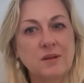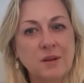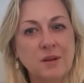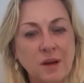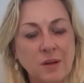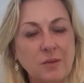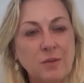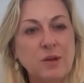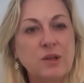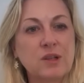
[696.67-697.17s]

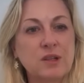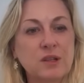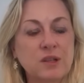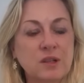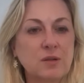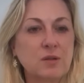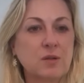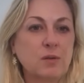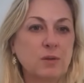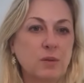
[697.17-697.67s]
I wish that
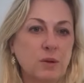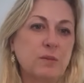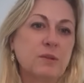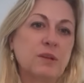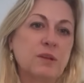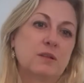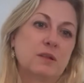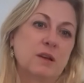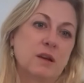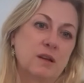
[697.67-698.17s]
there were
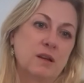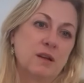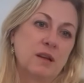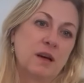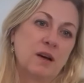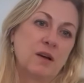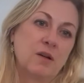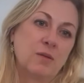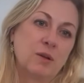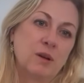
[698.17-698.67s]
women like
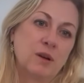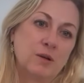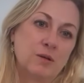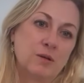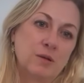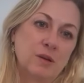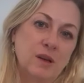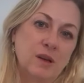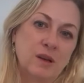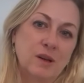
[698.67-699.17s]
that where you
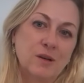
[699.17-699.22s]
were like,